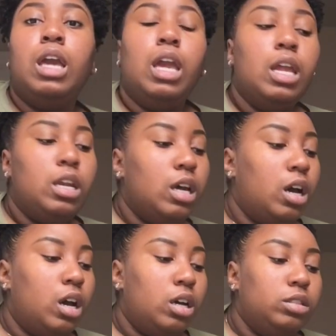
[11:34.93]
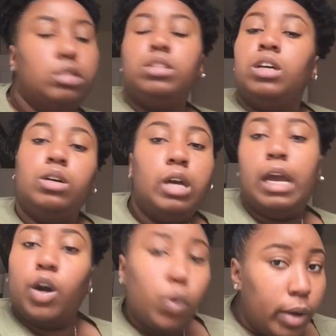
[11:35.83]
in the to
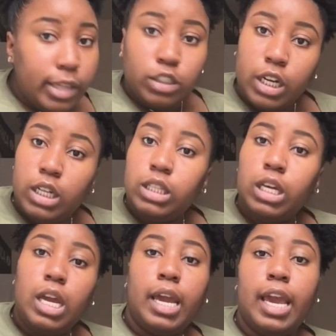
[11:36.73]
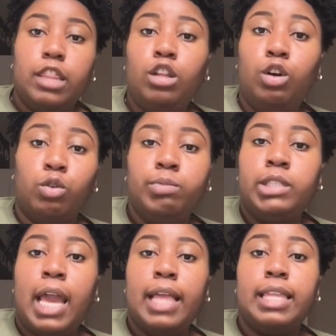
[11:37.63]
a quiz or anything in the group
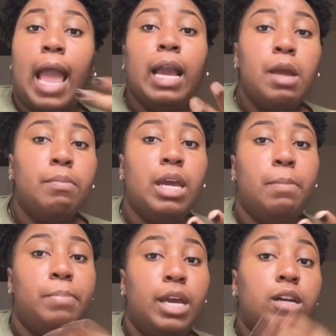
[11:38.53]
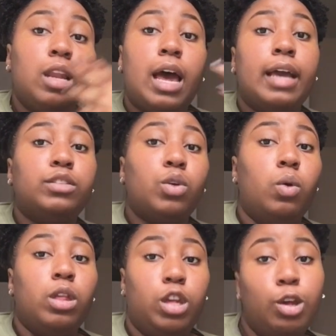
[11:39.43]
chat, that can be penalized
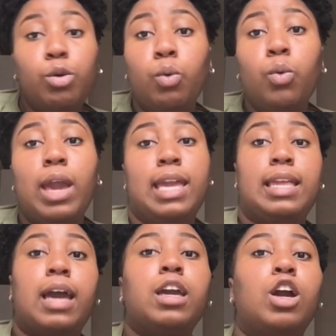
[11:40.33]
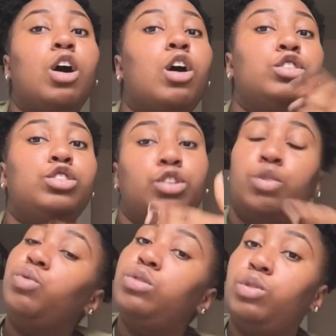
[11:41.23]
on you, and that can cause
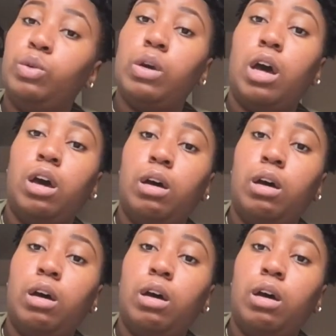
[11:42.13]
you to